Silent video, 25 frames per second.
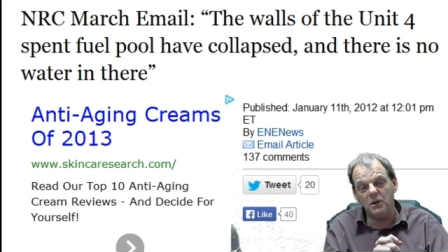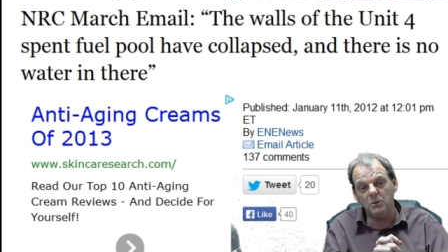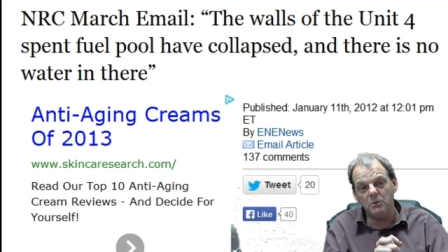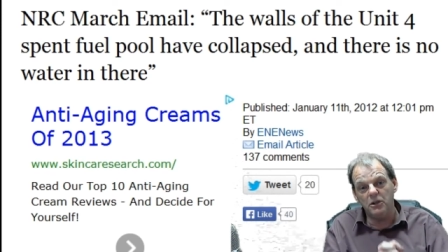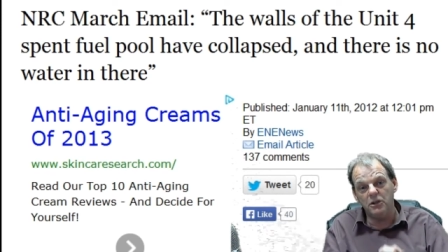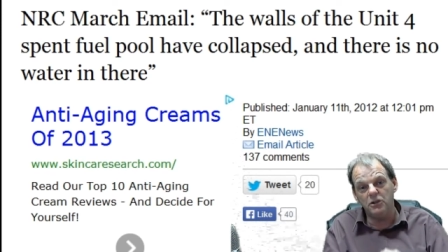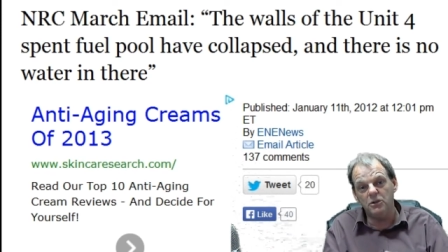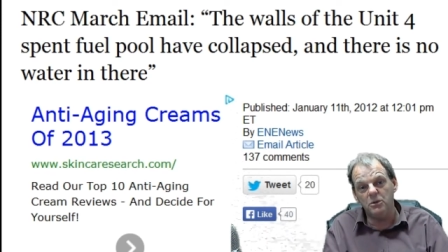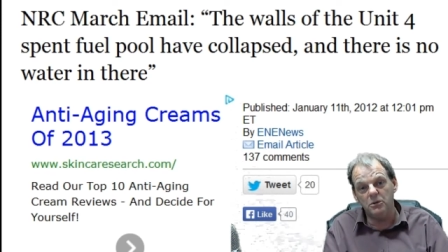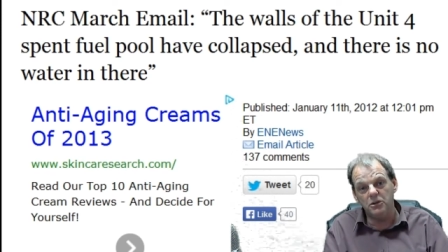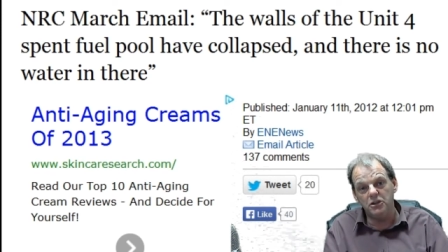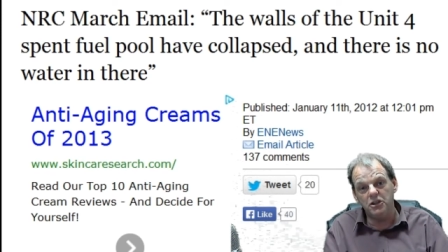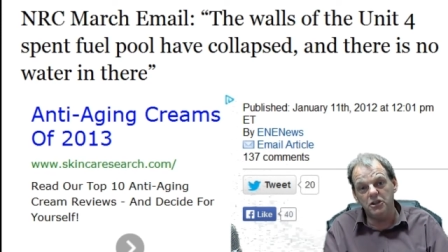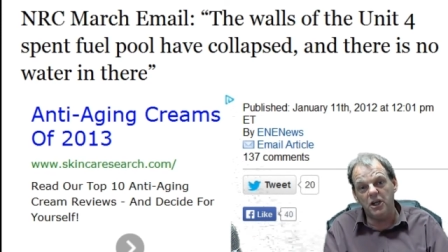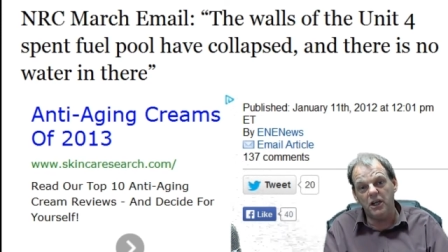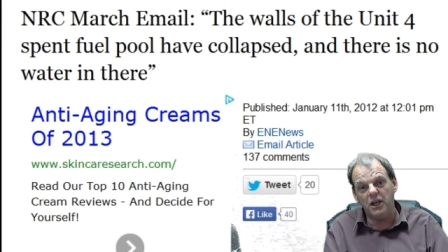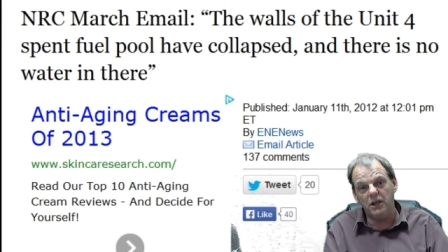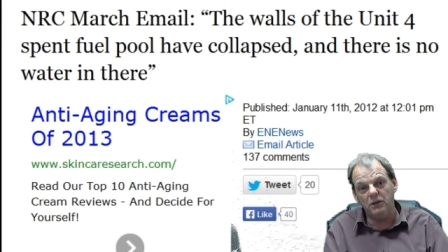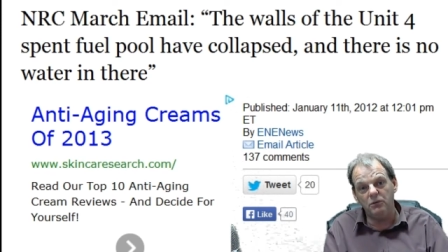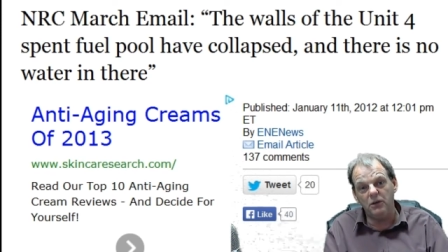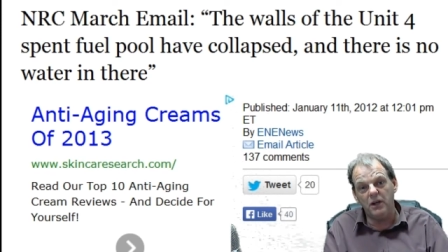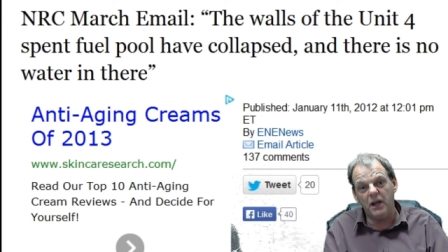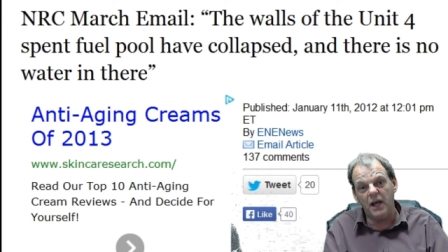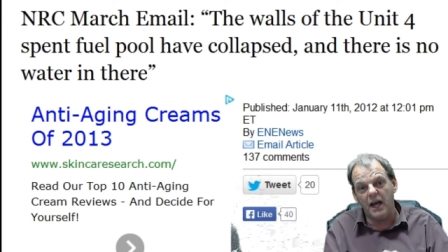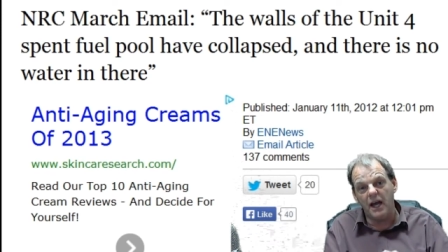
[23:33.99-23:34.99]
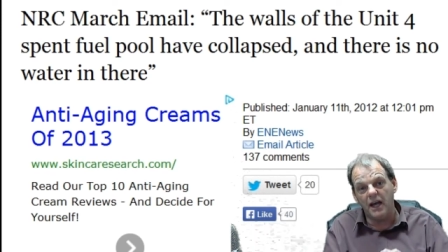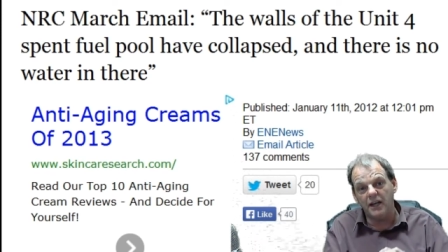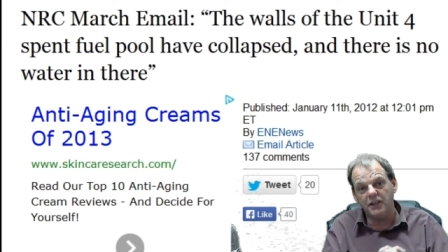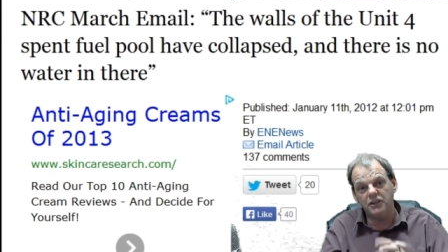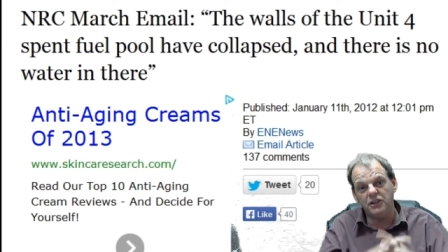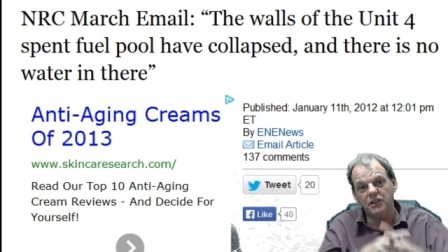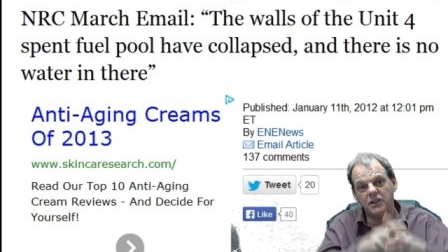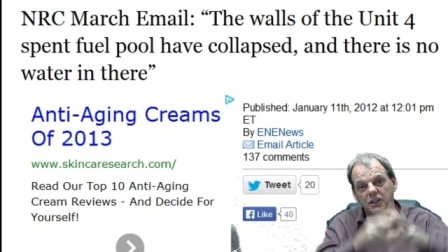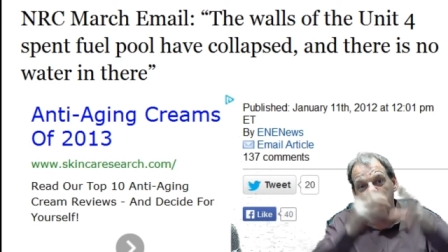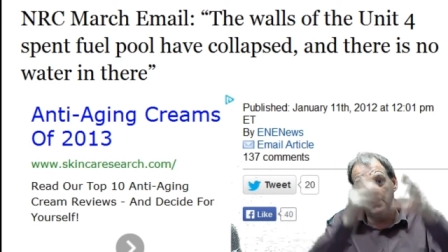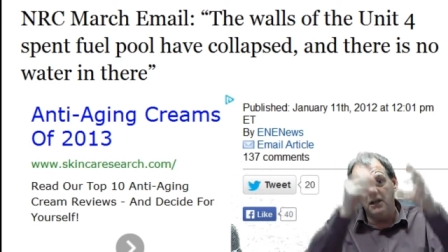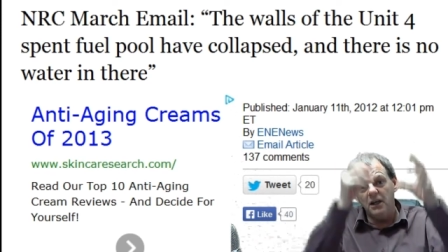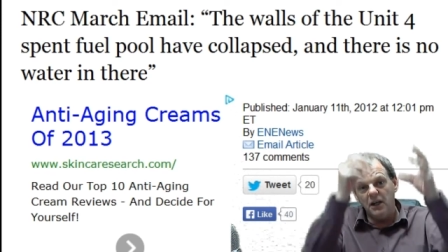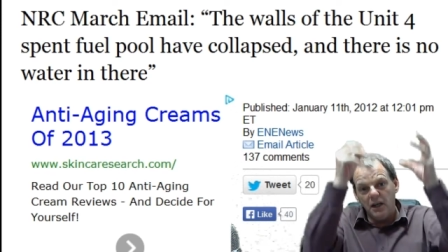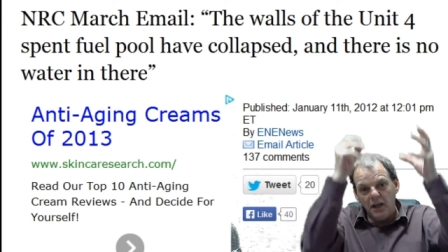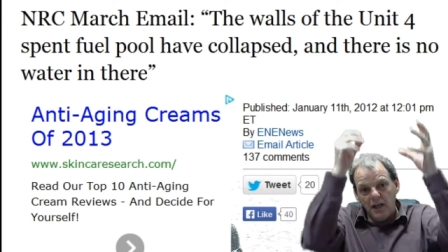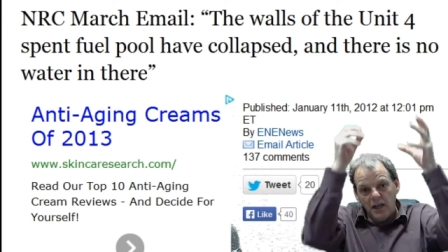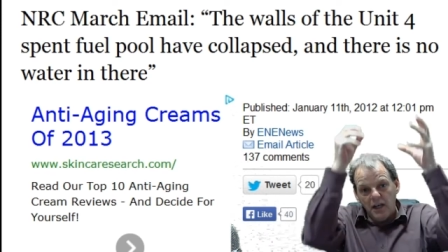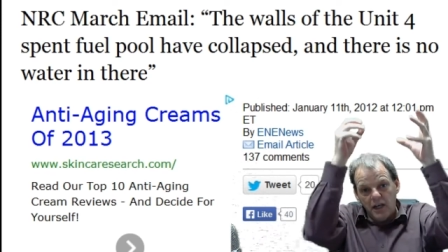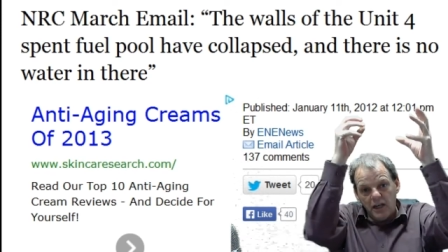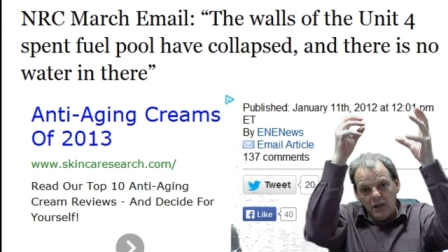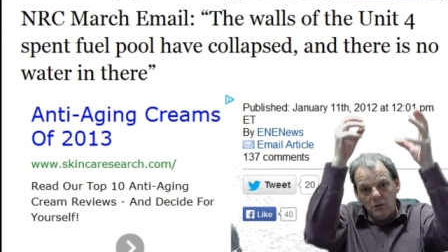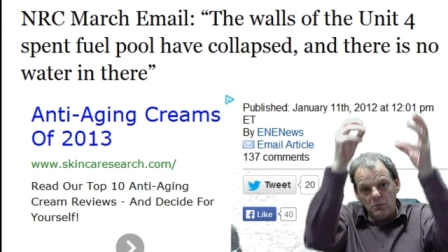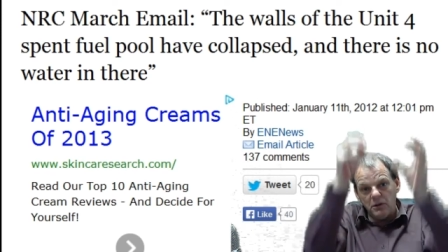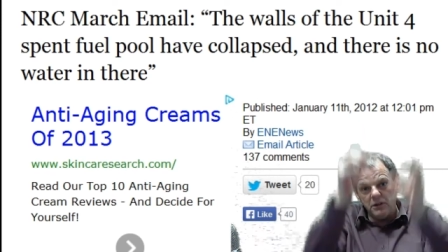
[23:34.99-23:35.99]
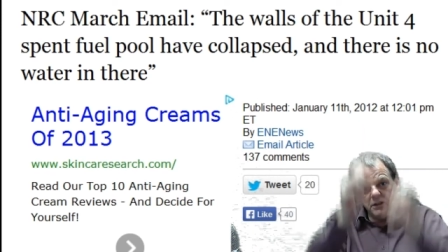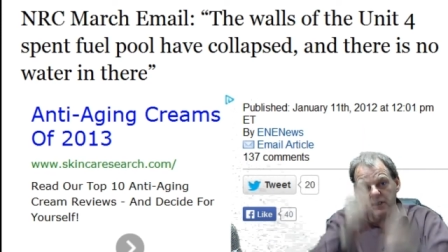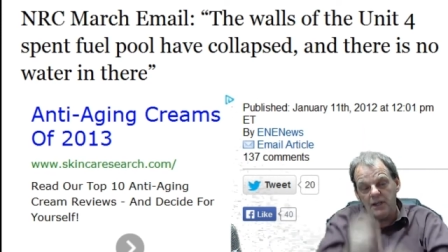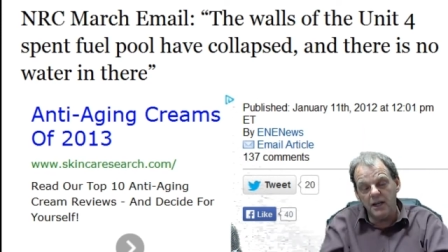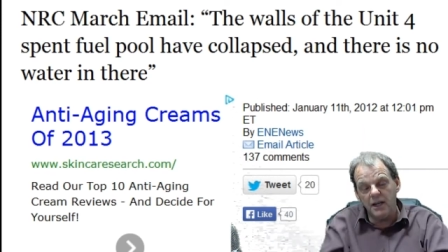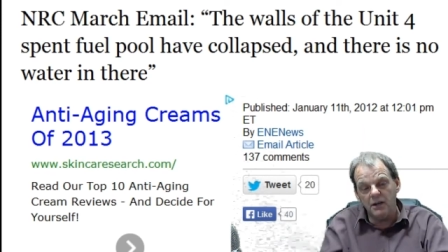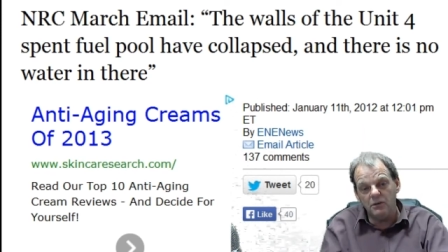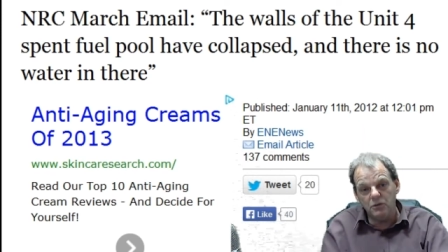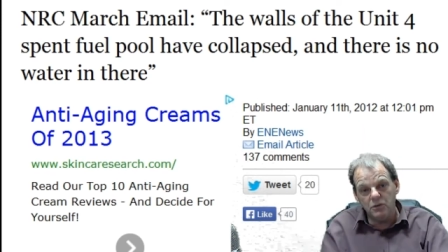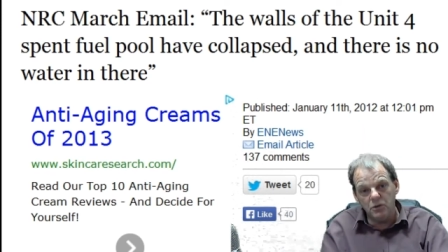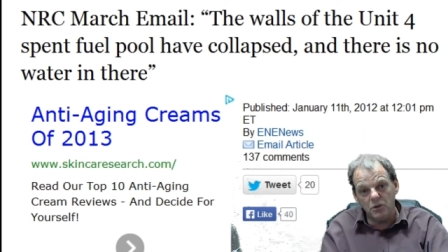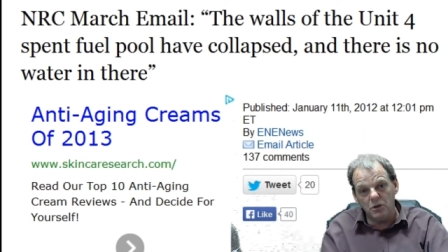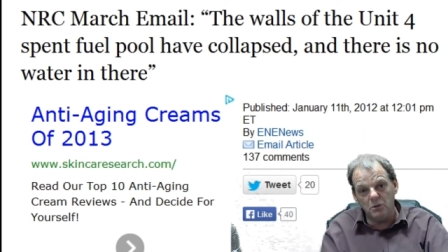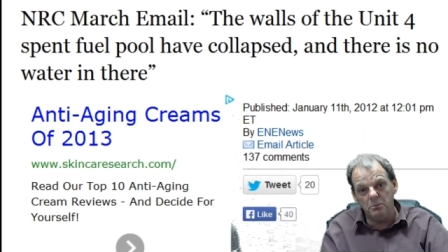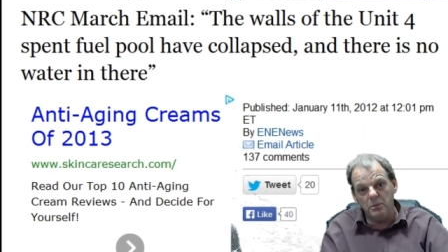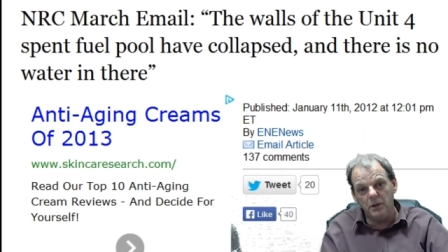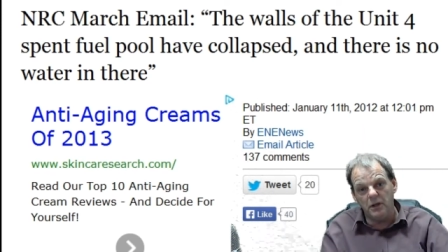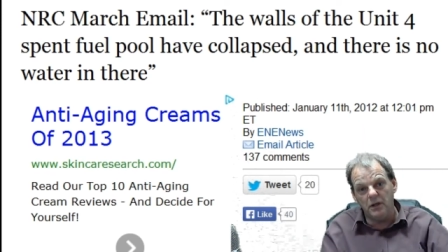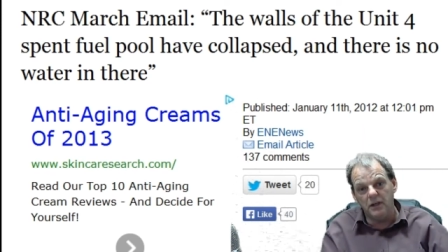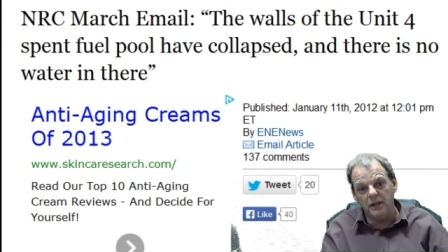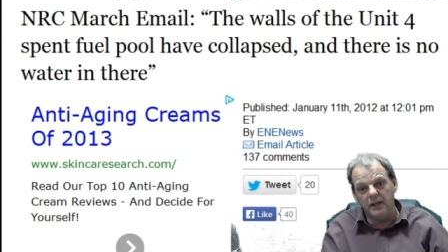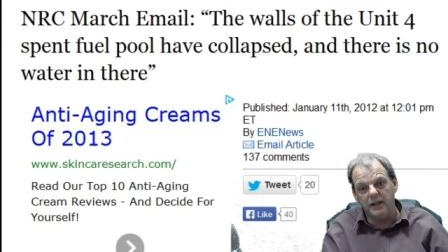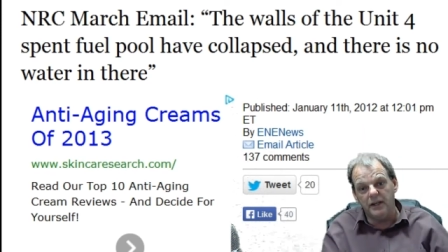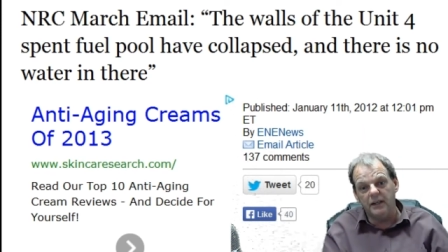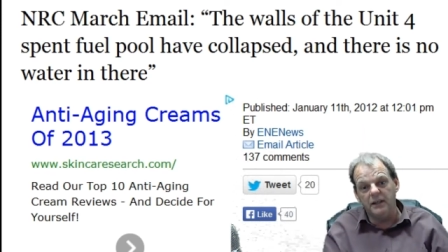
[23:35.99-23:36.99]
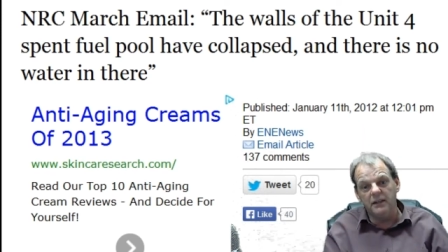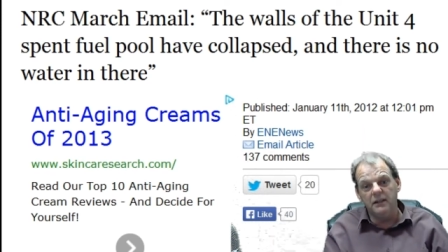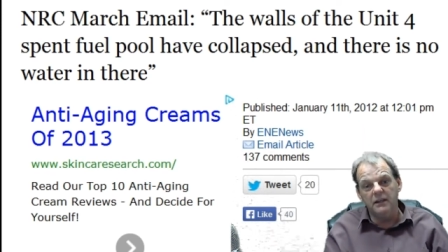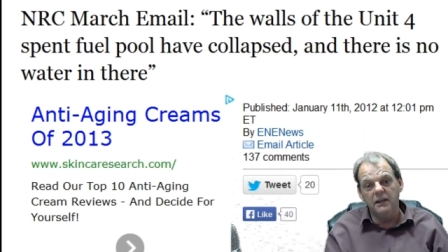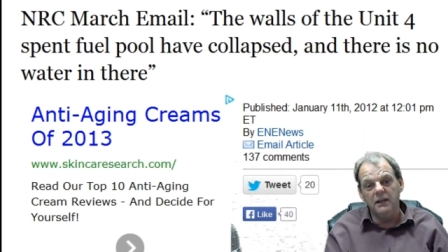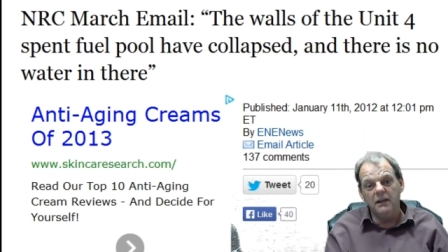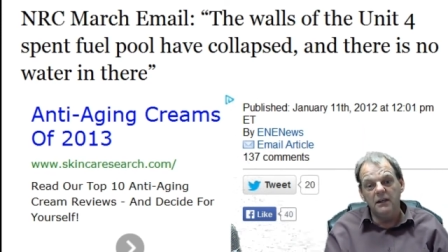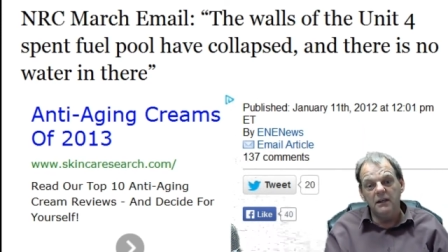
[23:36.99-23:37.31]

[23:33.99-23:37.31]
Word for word: It went into a chain reaction and it went down to the building.